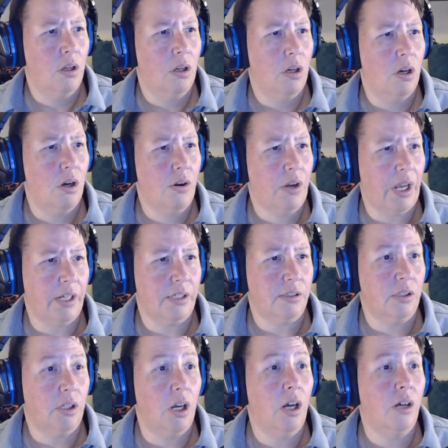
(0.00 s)
Okay.
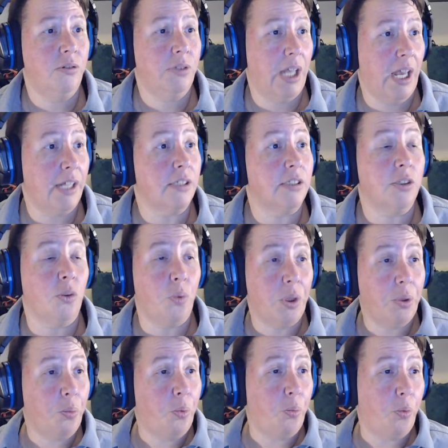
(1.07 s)
Okay, so with the
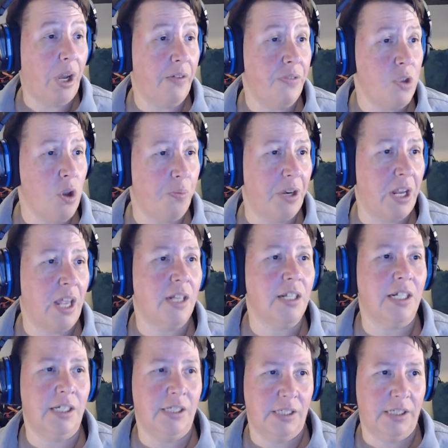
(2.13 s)
way of the open hand,
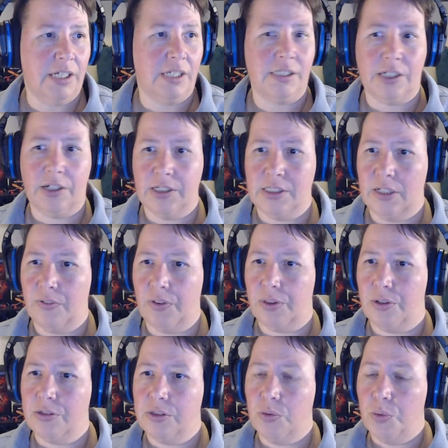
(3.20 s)
it is a dexterity saving throw.
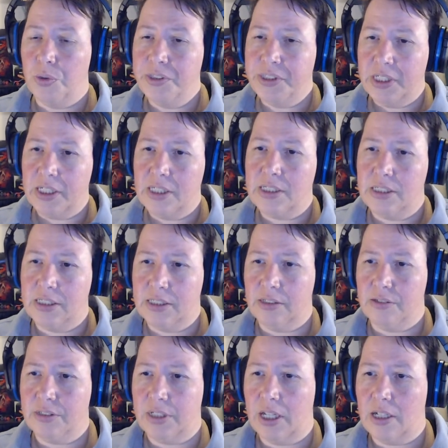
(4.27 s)
So we'll say it's still
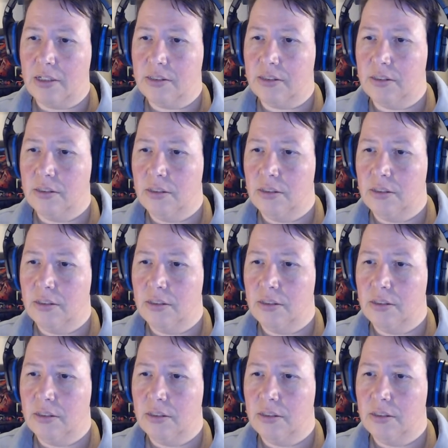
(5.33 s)
dex.